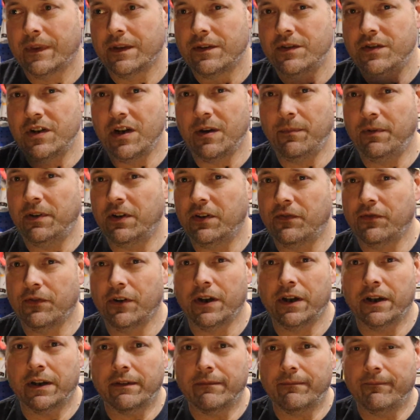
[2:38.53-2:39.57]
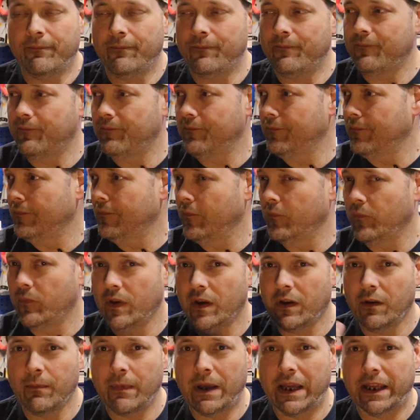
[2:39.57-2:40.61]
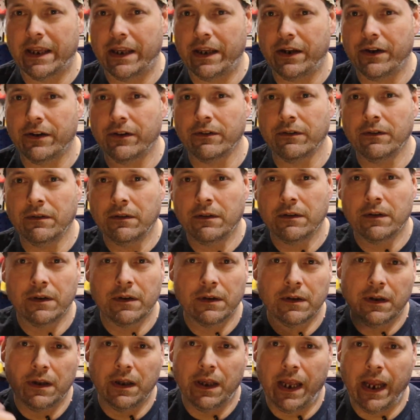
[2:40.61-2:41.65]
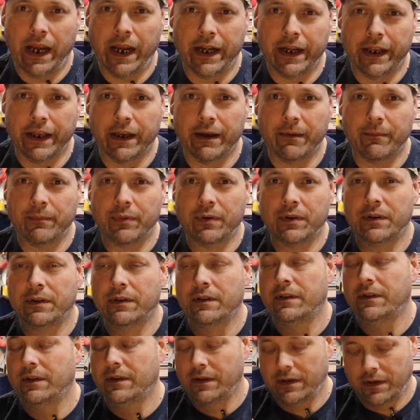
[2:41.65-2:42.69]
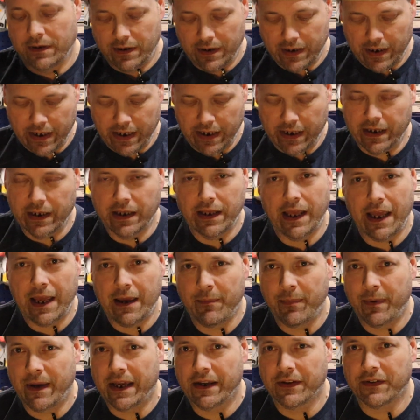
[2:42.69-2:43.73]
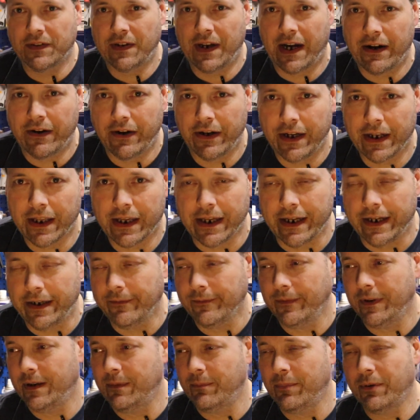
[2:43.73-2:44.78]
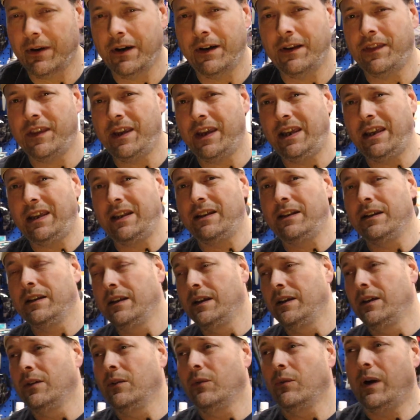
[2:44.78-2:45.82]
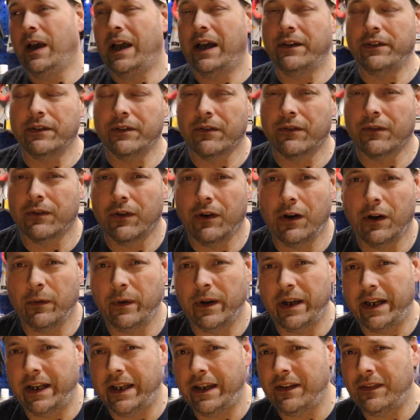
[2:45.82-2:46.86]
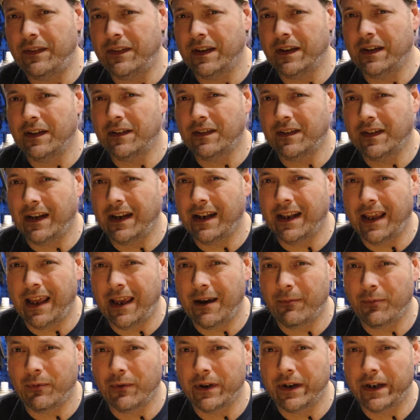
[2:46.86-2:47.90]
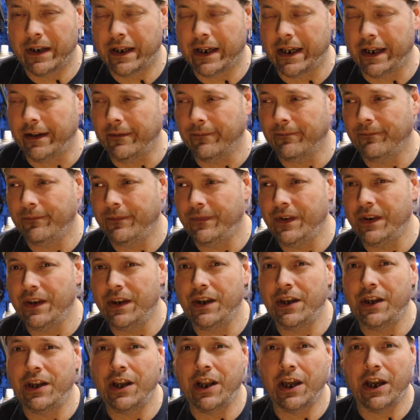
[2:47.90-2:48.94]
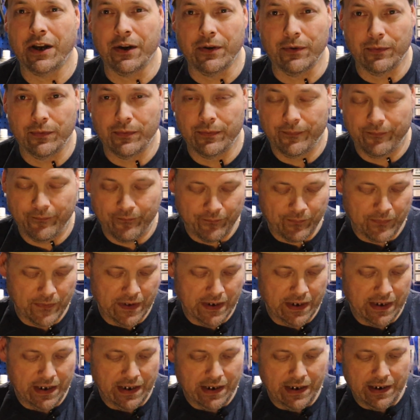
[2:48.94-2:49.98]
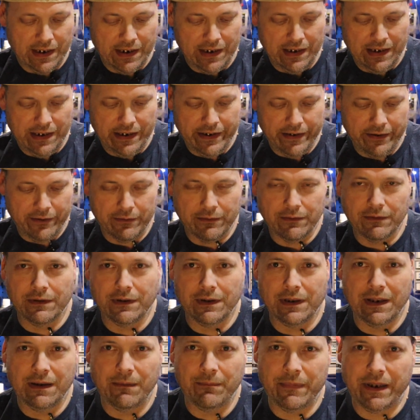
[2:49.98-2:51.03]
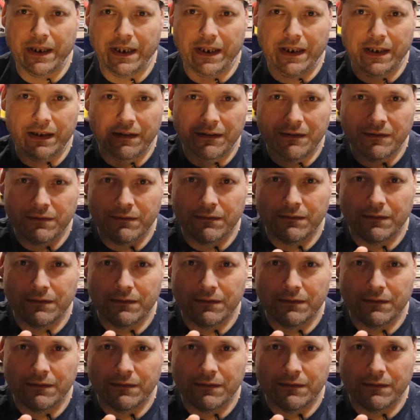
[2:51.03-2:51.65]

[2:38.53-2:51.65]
jump in the truck with all my gear, head up, and camp out Saturday night. And you're probably thinking, "Wow, you're going to go all the way to East Tennessee to camp one night?" No. Now, let me